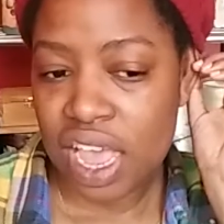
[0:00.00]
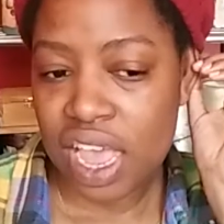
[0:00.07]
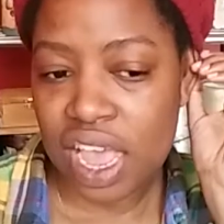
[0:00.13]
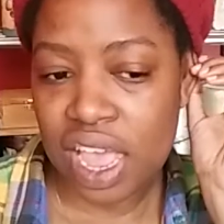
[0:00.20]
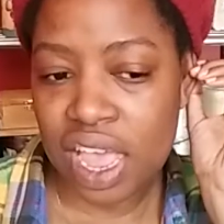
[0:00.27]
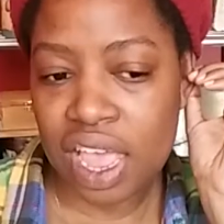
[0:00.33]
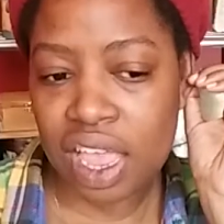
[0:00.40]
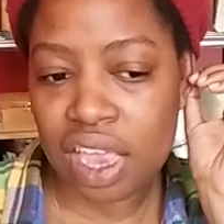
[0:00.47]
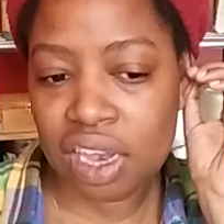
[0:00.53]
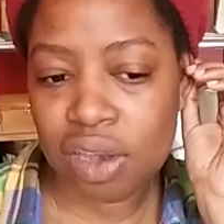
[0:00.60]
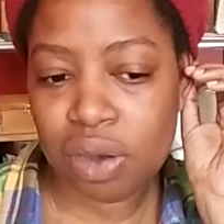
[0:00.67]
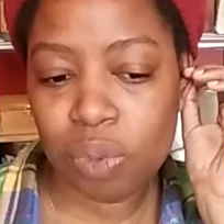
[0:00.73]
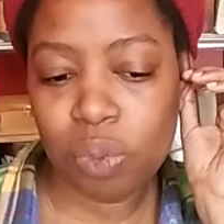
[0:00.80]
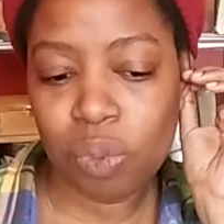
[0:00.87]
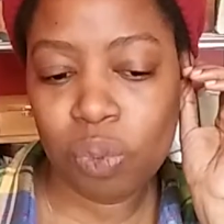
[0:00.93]
And
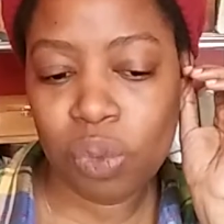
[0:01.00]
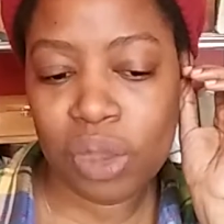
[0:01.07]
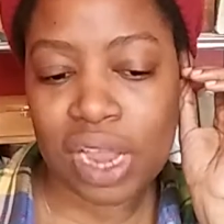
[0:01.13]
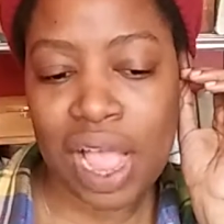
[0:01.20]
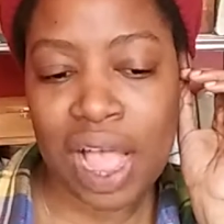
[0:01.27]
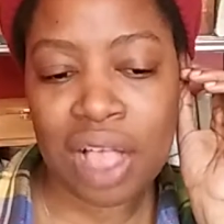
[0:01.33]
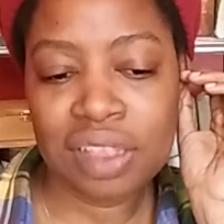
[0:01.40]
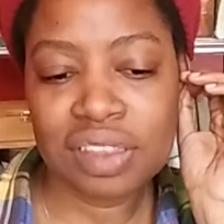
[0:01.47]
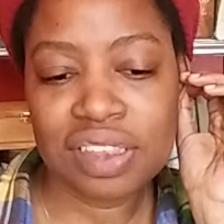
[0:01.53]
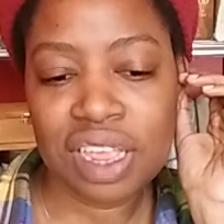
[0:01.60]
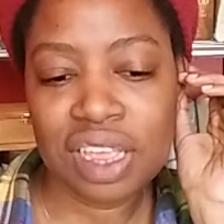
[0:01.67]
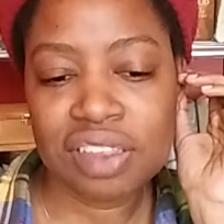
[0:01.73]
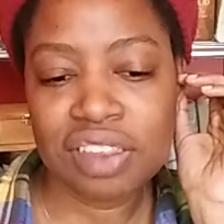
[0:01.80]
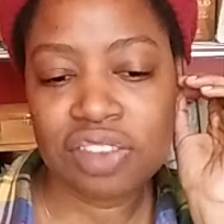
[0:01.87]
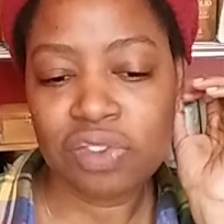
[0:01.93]
what Hal
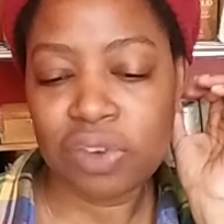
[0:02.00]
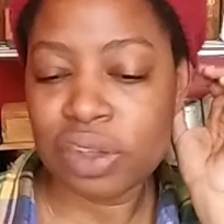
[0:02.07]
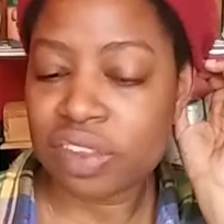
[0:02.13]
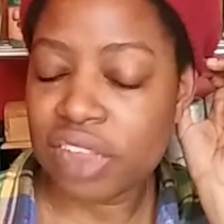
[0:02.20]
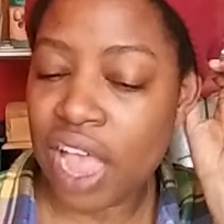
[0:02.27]
says as far as